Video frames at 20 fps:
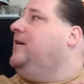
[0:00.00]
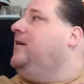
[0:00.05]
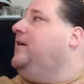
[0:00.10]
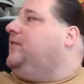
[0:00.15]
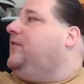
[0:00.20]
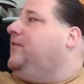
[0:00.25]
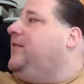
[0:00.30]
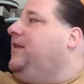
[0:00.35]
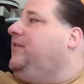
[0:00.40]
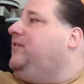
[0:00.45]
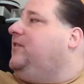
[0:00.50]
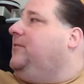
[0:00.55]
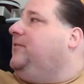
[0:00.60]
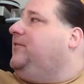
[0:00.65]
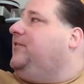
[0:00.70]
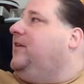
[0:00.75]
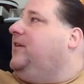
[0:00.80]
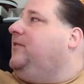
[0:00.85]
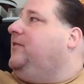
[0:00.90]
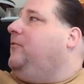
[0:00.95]
So then
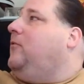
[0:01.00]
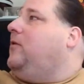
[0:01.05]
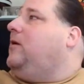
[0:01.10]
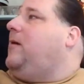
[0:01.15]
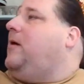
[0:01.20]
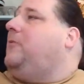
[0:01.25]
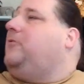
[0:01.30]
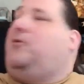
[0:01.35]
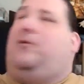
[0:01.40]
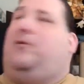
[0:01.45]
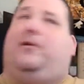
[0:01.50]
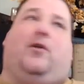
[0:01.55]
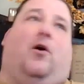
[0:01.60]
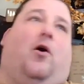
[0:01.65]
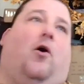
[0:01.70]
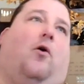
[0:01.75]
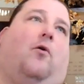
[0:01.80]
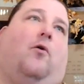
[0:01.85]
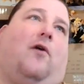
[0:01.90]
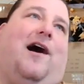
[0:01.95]
someone said, well, what about doing the
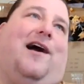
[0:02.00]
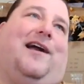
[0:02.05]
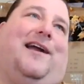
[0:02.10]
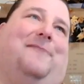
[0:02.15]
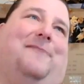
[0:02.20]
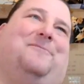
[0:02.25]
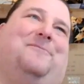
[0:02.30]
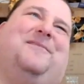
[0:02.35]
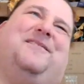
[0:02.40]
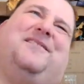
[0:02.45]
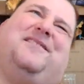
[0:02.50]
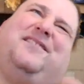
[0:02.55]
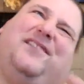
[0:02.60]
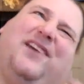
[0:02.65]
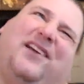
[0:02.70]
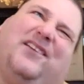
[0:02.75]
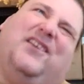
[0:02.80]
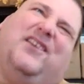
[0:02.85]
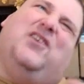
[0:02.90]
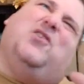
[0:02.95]
whole rocket?
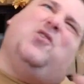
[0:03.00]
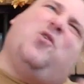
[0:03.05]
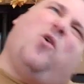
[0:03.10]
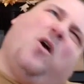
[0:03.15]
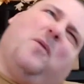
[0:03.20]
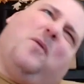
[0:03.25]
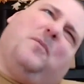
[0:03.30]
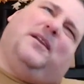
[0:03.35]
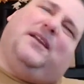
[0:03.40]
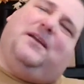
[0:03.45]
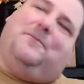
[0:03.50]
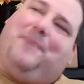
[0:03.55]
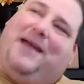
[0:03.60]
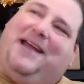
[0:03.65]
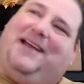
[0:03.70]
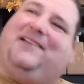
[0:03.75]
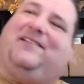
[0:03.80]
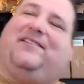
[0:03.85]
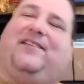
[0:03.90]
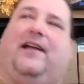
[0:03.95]
Doesn't normally
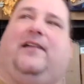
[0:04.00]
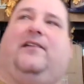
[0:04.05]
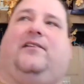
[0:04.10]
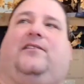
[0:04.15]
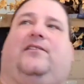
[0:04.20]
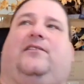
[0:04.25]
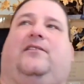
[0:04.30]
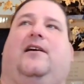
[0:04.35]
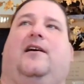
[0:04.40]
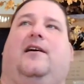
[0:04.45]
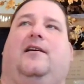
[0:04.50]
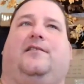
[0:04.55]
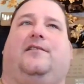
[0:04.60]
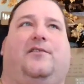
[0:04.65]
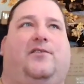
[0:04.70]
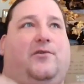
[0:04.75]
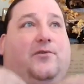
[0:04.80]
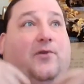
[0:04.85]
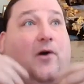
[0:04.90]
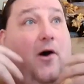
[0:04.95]
make sense
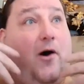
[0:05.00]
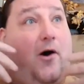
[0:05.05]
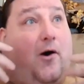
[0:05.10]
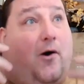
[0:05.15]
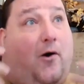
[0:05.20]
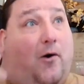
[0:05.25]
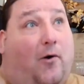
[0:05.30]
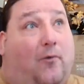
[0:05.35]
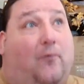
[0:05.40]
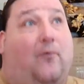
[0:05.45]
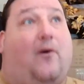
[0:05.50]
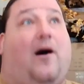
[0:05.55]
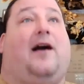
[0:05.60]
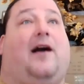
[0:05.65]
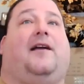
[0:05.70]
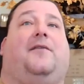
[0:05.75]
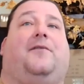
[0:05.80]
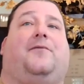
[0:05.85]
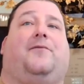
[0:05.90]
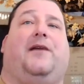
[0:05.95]
to do the whole
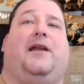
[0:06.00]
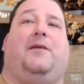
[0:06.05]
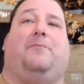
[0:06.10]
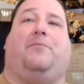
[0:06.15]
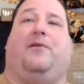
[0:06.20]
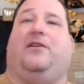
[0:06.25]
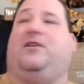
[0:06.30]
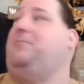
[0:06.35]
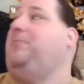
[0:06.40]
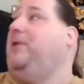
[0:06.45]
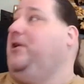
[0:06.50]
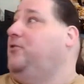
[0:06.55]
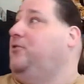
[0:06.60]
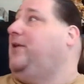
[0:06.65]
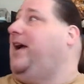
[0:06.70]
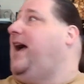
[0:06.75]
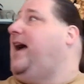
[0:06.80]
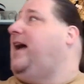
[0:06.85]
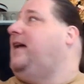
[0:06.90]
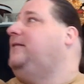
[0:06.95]
rocket 3D printed, but you
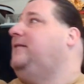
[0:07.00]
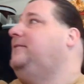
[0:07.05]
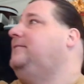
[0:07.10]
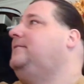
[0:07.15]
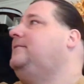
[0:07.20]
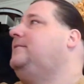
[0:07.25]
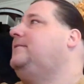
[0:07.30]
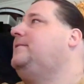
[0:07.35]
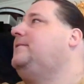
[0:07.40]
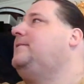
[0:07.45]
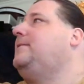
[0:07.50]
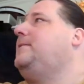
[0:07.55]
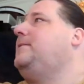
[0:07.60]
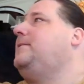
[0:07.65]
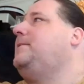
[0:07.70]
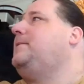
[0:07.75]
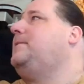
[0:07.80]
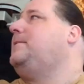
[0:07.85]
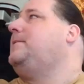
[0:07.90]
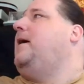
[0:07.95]
can.
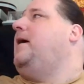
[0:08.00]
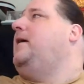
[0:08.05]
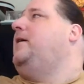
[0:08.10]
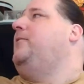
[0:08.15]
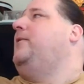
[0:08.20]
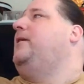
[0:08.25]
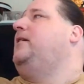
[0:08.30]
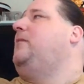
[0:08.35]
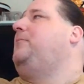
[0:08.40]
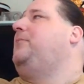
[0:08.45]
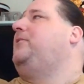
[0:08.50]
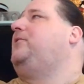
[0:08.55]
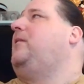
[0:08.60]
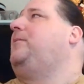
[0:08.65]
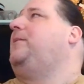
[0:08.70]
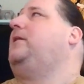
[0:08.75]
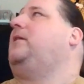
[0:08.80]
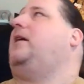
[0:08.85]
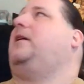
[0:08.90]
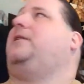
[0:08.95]
And you end up with
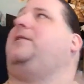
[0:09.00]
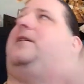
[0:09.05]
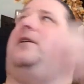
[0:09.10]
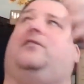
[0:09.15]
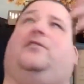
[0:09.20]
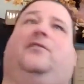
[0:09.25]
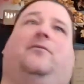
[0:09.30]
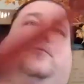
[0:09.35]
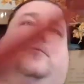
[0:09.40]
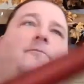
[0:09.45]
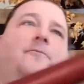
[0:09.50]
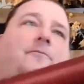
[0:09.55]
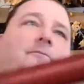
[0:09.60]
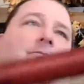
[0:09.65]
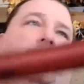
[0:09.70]
something like this.